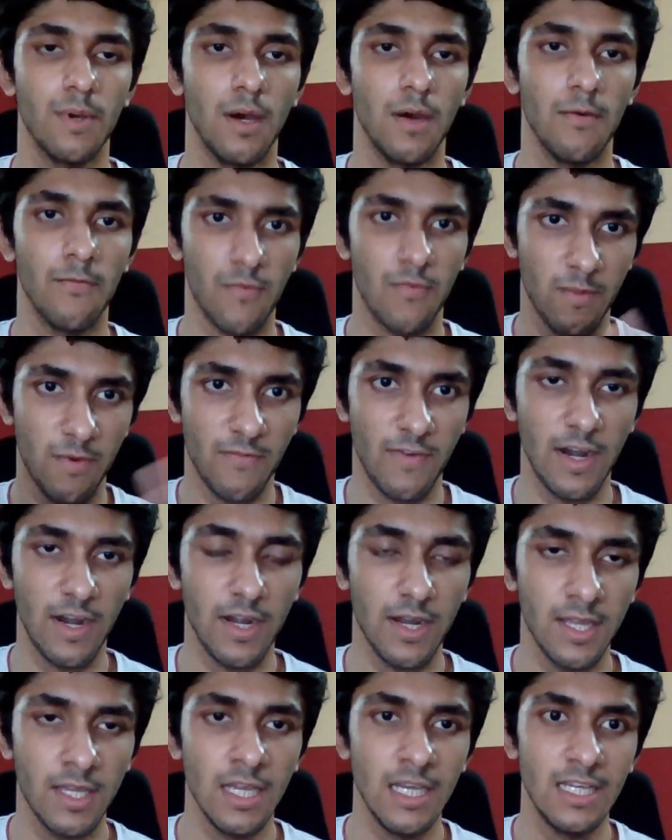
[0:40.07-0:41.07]
from a
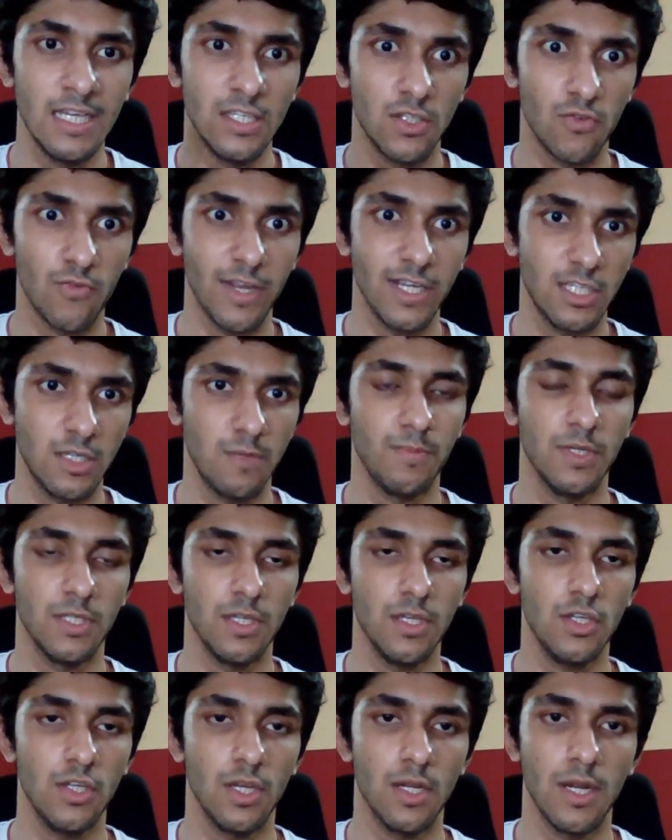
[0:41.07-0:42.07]
very stretched
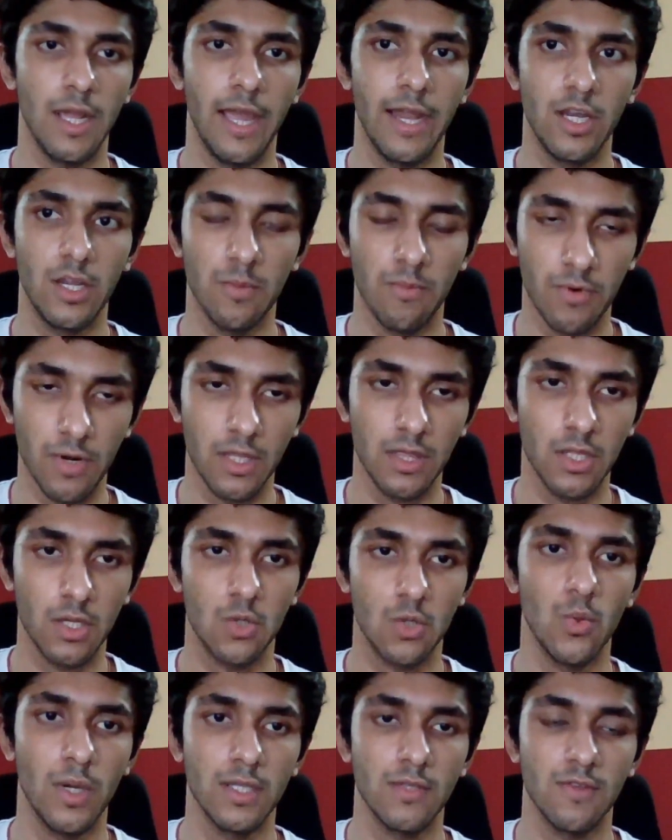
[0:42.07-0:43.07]
position and you bring the
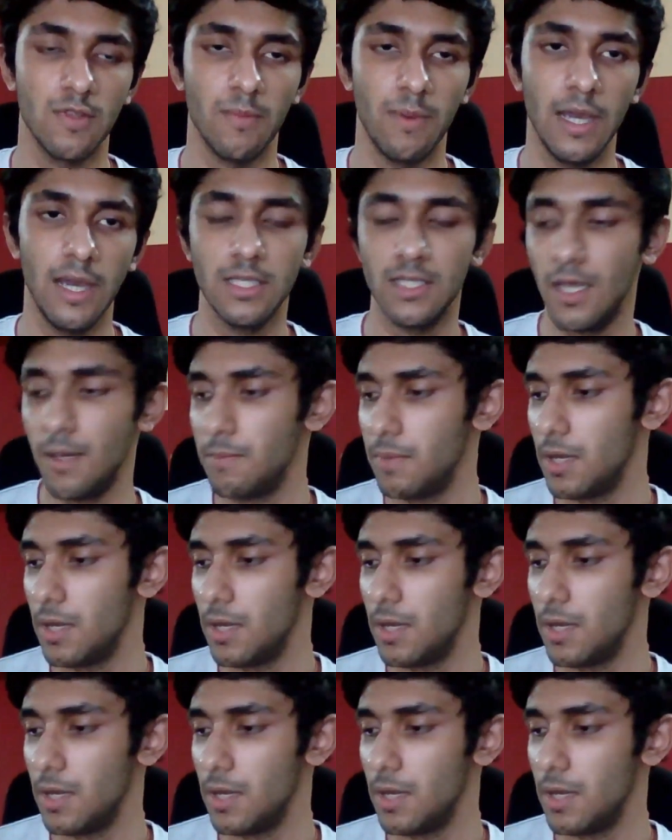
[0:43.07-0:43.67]
two ends of the bicep,